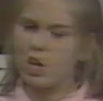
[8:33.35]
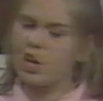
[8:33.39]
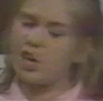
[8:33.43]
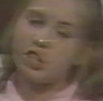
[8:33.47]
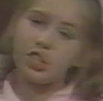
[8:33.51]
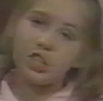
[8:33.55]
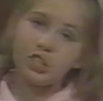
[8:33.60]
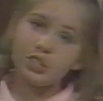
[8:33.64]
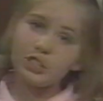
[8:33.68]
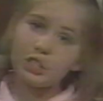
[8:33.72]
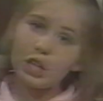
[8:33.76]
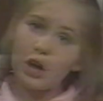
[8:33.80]

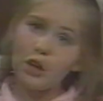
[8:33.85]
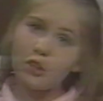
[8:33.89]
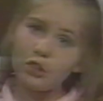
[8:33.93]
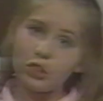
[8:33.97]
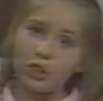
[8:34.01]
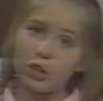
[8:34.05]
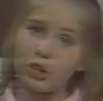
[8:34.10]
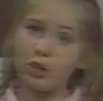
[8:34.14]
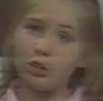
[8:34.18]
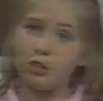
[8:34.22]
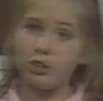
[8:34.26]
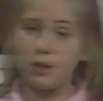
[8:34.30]
You
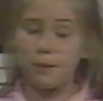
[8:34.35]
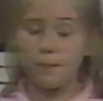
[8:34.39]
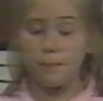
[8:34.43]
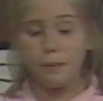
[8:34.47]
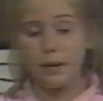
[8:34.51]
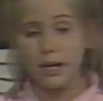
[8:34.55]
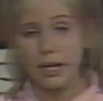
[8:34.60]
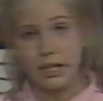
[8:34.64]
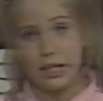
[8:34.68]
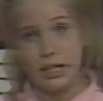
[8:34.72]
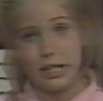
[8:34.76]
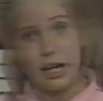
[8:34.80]
don't learn the
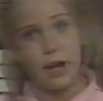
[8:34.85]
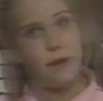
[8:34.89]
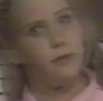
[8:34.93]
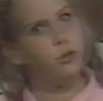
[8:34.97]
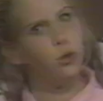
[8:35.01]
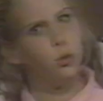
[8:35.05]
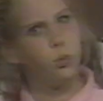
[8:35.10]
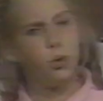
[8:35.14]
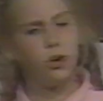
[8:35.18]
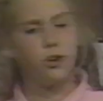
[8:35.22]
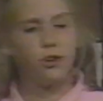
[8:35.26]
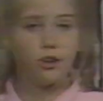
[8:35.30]
meaning of
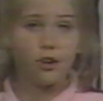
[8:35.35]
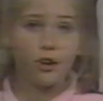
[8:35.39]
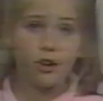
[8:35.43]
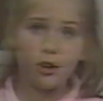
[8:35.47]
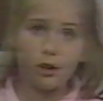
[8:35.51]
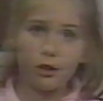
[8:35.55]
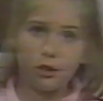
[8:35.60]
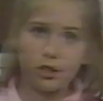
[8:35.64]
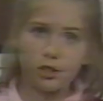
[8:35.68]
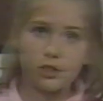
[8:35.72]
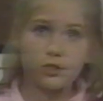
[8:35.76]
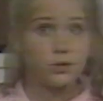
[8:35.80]
the word
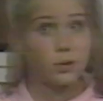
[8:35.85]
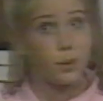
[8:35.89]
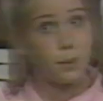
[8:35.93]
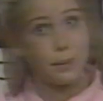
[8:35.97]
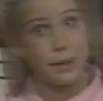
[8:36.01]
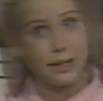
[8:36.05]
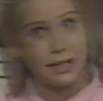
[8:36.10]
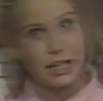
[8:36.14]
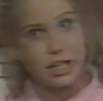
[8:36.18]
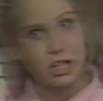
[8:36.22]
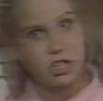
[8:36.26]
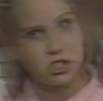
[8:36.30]
hurdles from
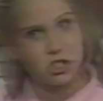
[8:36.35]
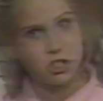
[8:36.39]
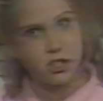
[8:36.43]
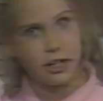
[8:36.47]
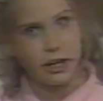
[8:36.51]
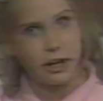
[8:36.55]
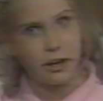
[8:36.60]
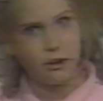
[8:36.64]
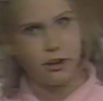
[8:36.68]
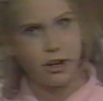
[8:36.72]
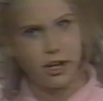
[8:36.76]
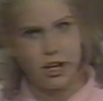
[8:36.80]
a
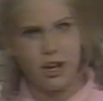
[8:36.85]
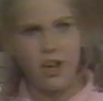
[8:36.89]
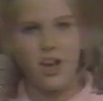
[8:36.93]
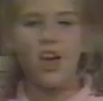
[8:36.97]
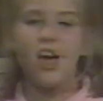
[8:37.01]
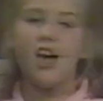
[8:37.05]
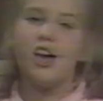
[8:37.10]
dictionary.